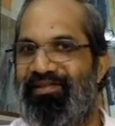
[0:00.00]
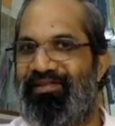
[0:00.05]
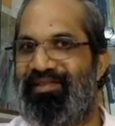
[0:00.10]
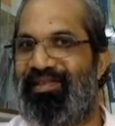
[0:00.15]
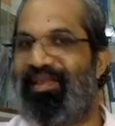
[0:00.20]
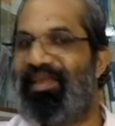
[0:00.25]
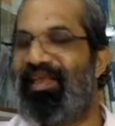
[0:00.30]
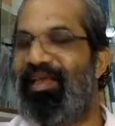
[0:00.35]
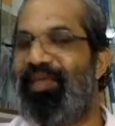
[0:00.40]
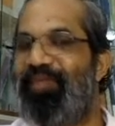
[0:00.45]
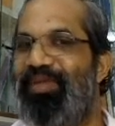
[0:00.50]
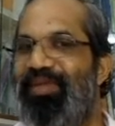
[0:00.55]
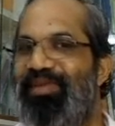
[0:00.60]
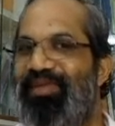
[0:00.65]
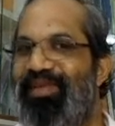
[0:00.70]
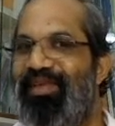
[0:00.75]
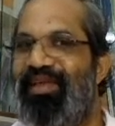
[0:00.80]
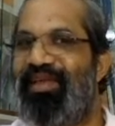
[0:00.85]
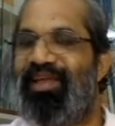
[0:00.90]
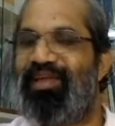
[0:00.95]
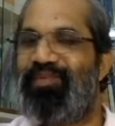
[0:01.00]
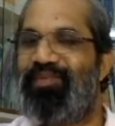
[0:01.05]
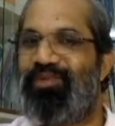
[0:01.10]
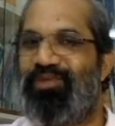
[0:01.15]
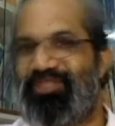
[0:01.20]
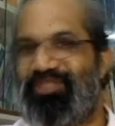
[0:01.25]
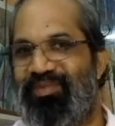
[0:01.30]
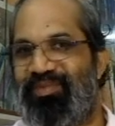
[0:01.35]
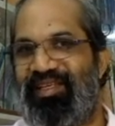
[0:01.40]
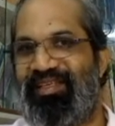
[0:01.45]
Thinkability and
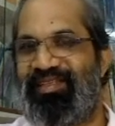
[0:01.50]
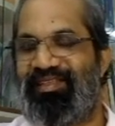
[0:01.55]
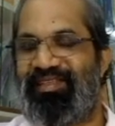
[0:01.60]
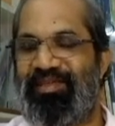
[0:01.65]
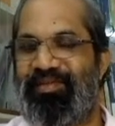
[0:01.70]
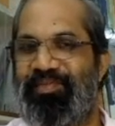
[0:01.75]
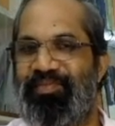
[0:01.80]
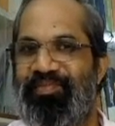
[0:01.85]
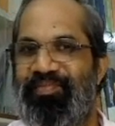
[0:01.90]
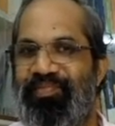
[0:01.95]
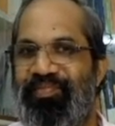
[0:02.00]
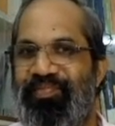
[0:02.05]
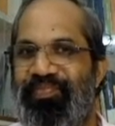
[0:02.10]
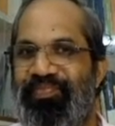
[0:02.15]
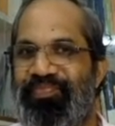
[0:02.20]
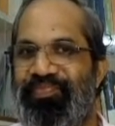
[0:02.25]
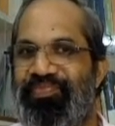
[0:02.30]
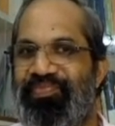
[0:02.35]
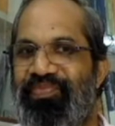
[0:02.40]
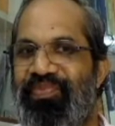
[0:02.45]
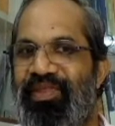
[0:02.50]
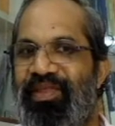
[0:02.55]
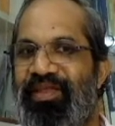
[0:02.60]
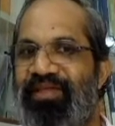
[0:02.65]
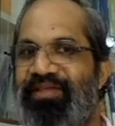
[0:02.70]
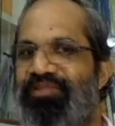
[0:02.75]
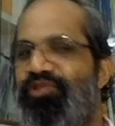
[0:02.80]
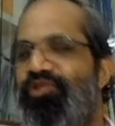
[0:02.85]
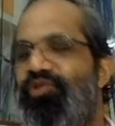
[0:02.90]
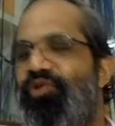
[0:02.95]
possibility.
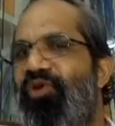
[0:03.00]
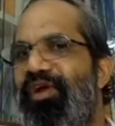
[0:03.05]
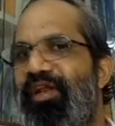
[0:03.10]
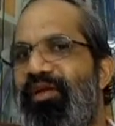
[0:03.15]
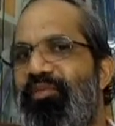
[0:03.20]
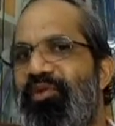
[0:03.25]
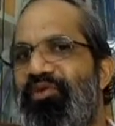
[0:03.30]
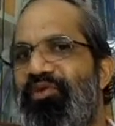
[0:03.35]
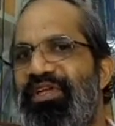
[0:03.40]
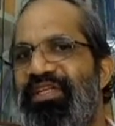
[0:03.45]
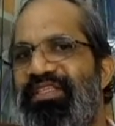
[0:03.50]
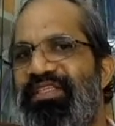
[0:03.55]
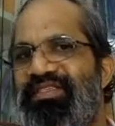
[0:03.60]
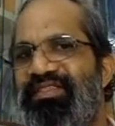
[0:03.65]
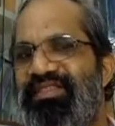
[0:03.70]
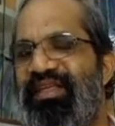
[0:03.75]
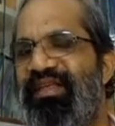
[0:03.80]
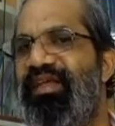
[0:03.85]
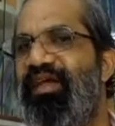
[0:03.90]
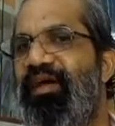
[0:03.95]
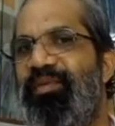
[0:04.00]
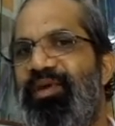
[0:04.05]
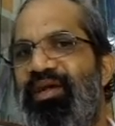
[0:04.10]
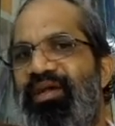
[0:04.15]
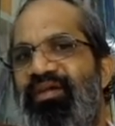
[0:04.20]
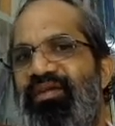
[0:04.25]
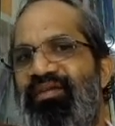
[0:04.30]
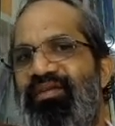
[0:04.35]
So golden mountain is thinkable.